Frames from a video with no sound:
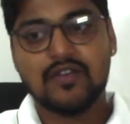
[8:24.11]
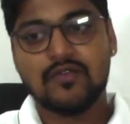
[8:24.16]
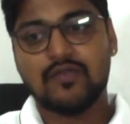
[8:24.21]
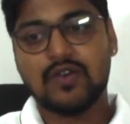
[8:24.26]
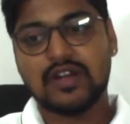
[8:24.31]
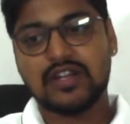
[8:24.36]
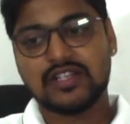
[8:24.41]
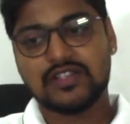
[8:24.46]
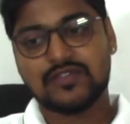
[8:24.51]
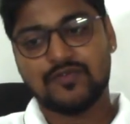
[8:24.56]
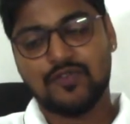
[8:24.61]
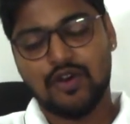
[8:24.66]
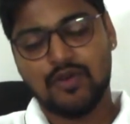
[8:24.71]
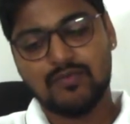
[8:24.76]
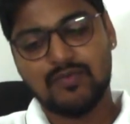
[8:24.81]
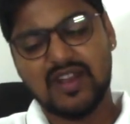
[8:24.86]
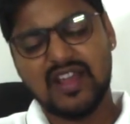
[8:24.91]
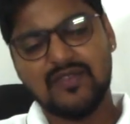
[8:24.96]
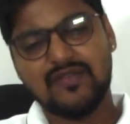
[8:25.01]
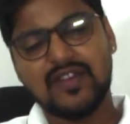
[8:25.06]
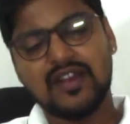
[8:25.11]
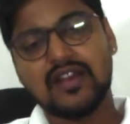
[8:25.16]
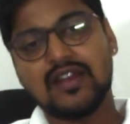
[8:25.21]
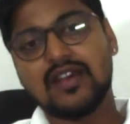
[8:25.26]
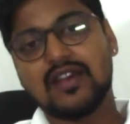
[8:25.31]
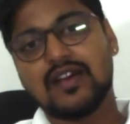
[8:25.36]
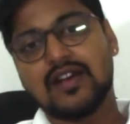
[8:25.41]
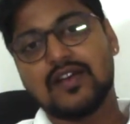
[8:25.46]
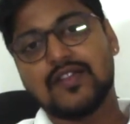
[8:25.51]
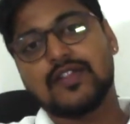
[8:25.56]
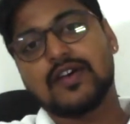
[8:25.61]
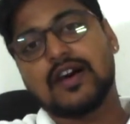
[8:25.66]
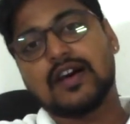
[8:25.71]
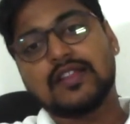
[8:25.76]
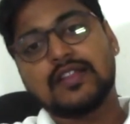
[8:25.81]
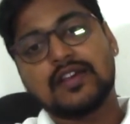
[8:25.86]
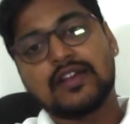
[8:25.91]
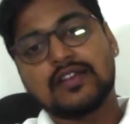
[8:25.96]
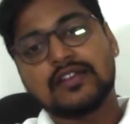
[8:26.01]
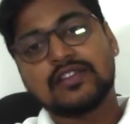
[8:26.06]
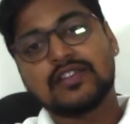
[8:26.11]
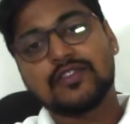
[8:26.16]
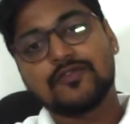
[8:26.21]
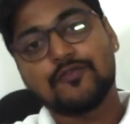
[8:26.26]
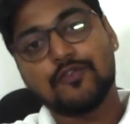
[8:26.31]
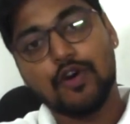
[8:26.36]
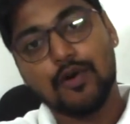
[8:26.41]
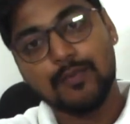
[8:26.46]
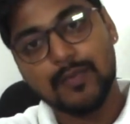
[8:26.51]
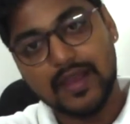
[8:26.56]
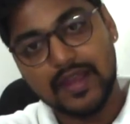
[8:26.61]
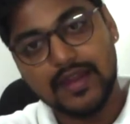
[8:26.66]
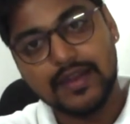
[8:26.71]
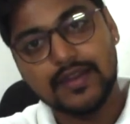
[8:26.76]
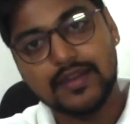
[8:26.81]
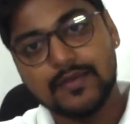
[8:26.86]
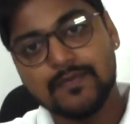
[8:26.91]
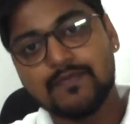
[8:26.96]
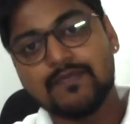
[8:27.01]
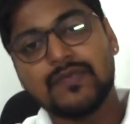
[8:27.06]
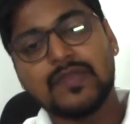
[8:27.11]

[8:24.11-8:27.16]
One is Form 11 and the other is Form 8.